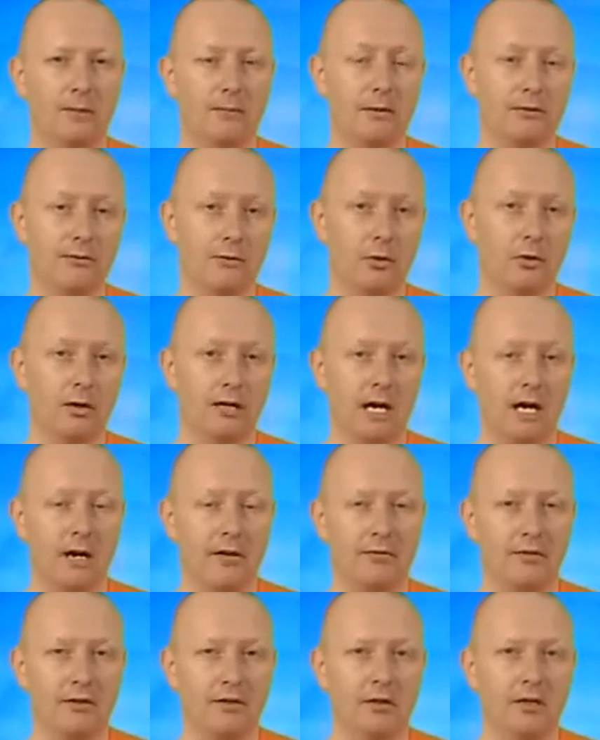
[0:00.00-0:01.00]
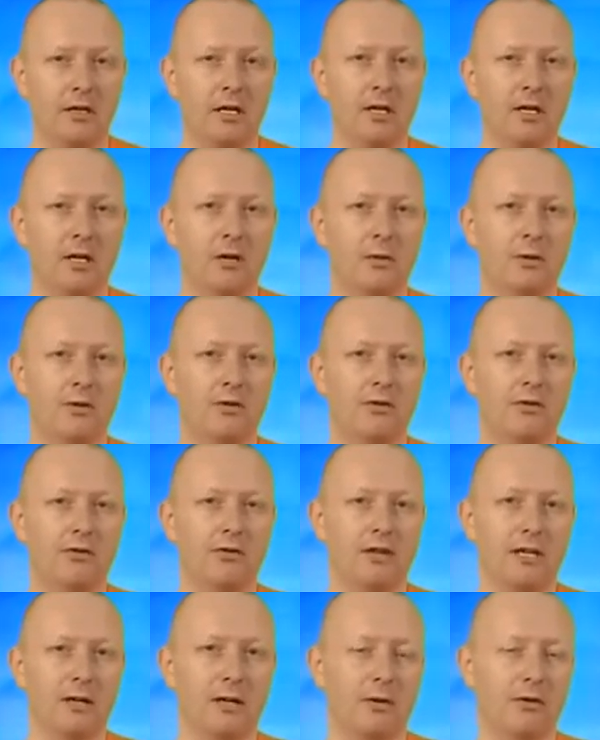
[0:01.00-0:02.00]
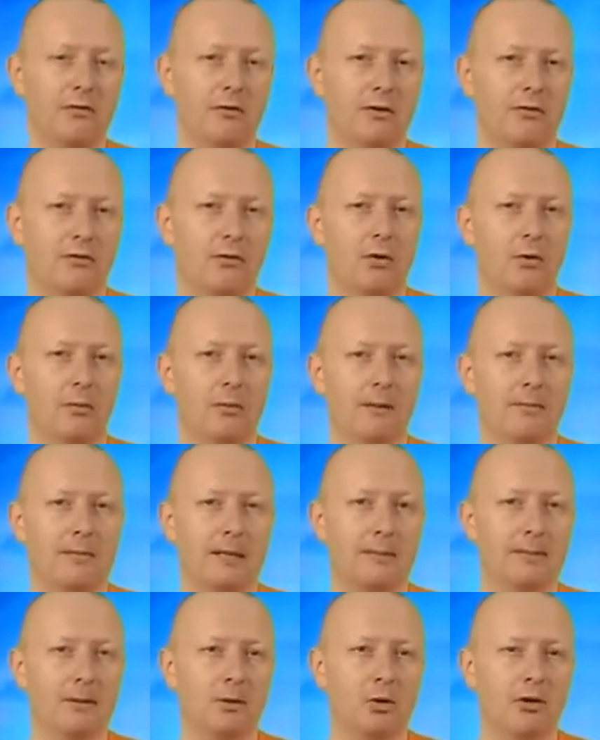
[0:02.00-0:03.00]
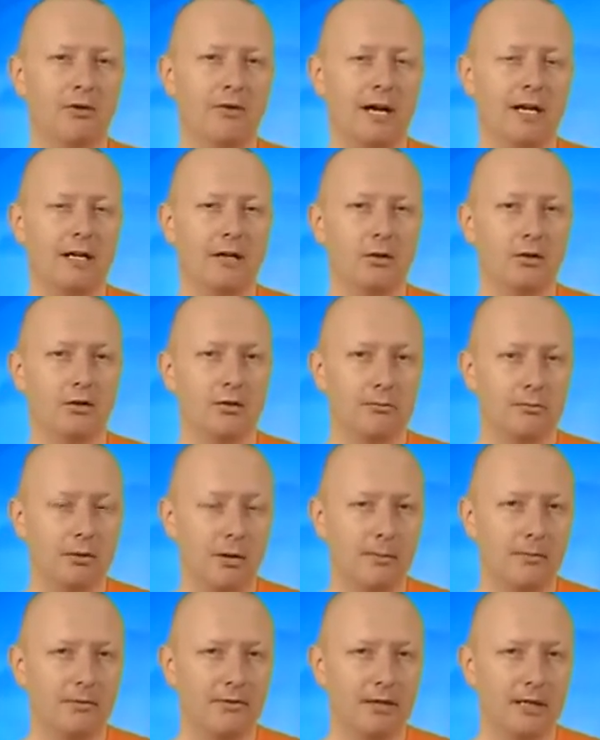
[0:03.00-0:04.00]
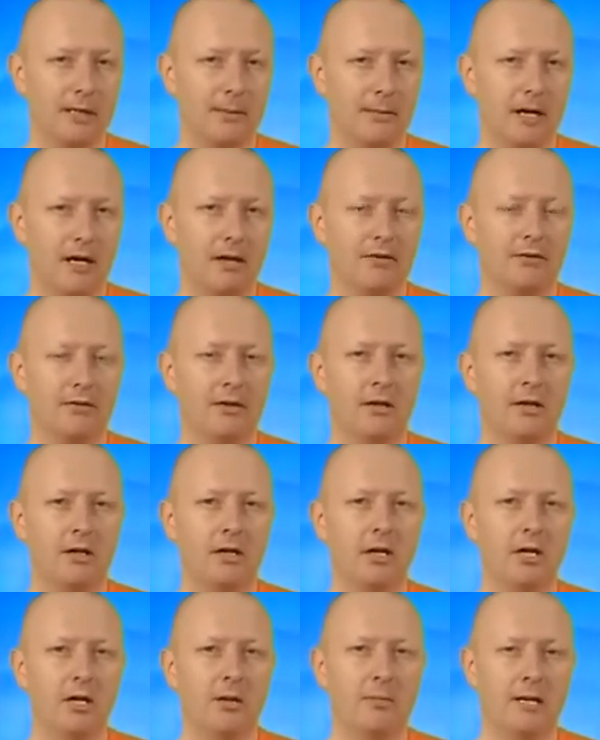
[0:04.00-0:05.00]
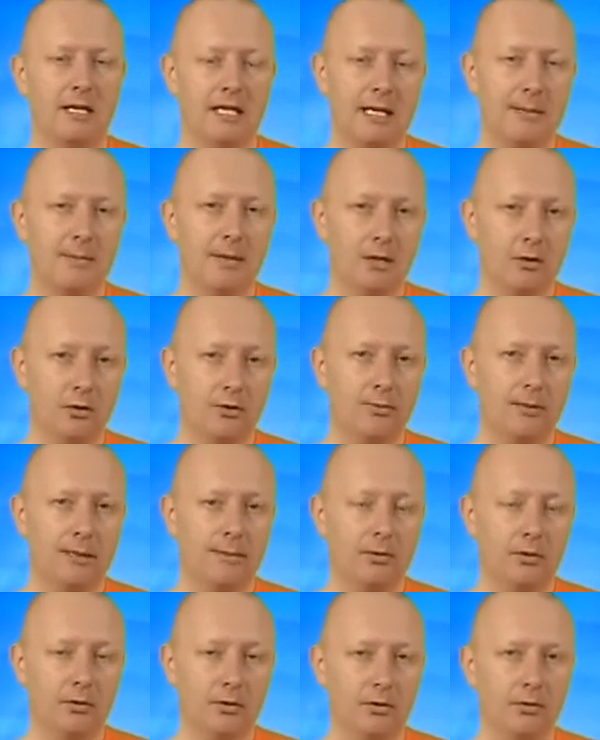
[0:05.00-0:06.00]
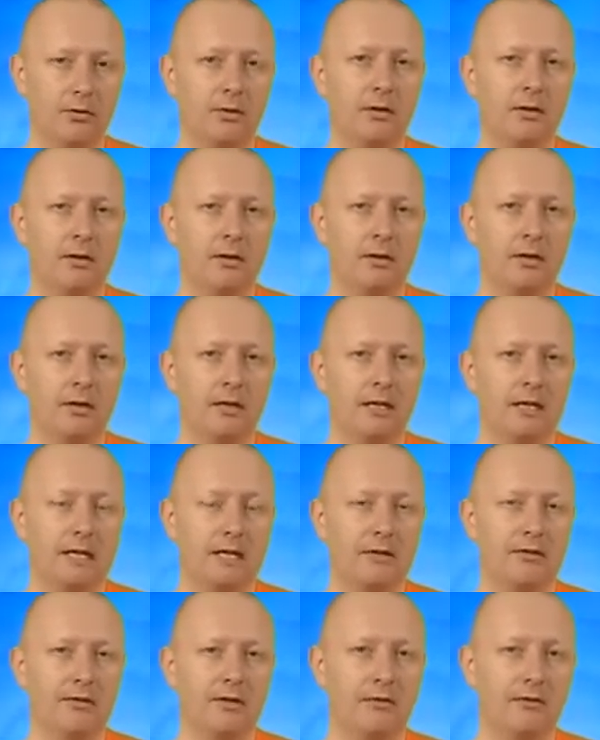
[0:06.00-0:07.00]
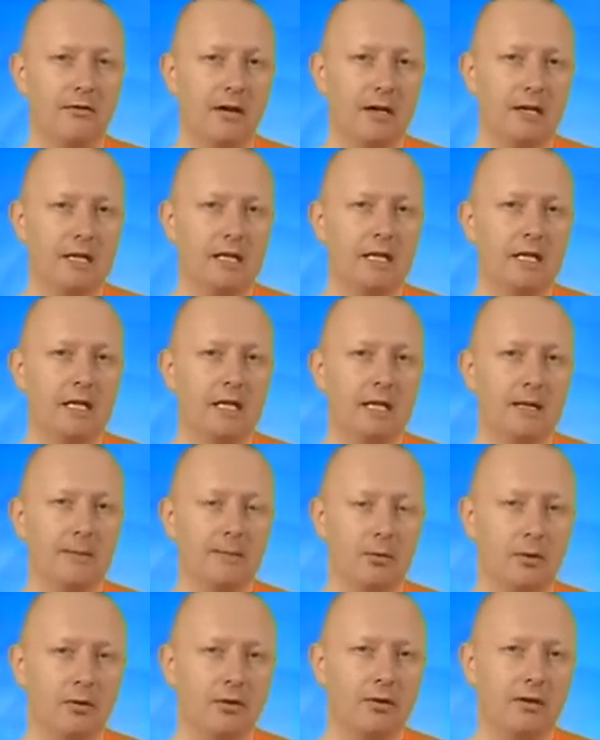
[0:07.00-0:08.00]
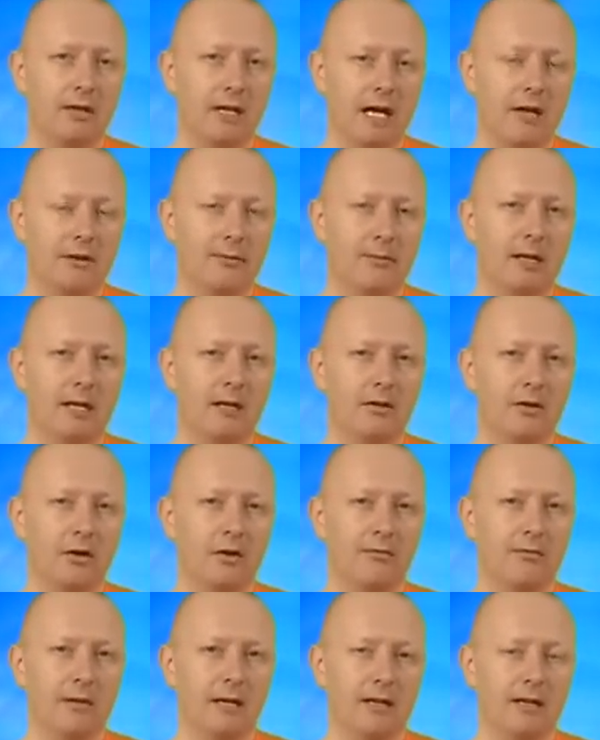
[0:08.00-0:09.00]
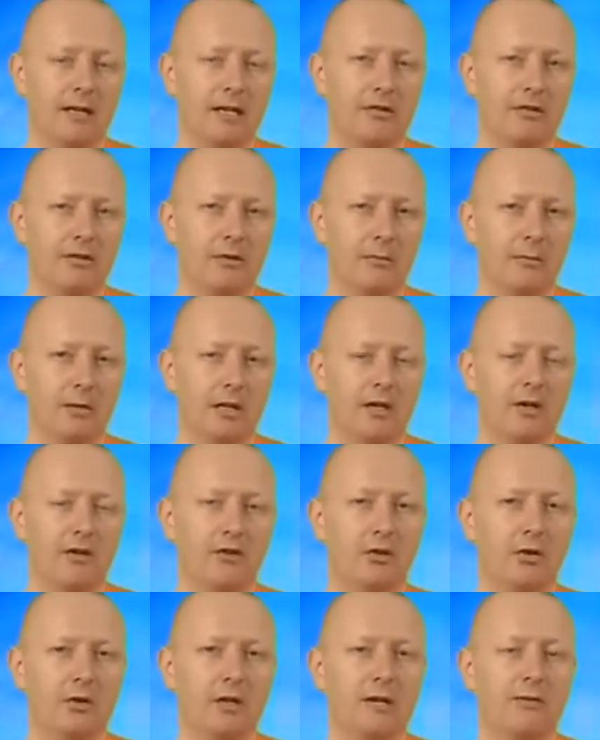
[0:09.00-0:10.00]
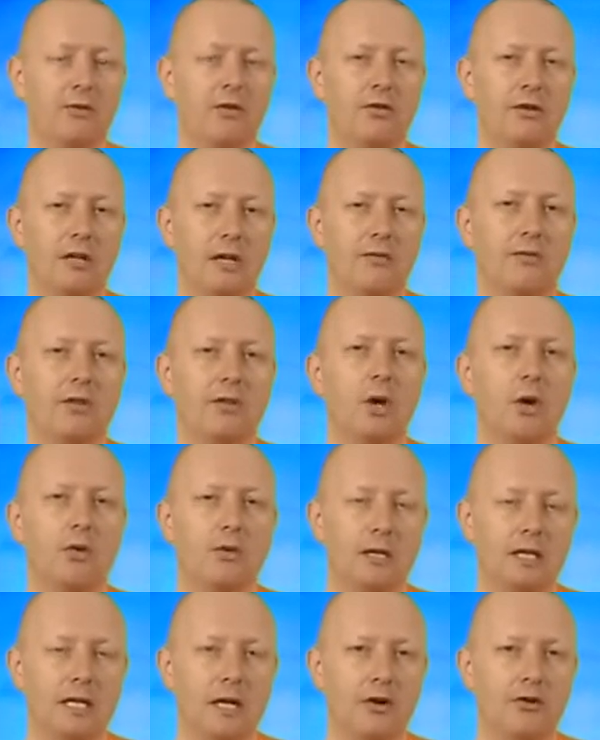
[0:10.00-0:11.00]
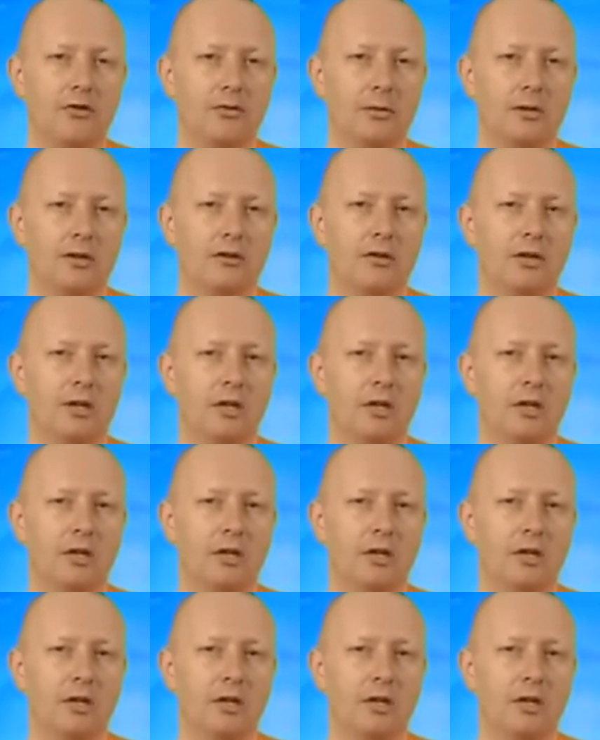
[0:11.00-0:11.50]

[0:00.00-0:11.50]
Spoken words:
before and after, which you see with reforming people who have had a lot of problems in the past. But keeping good people good is a very important aspect of meditation, because you give yourself the own encouragement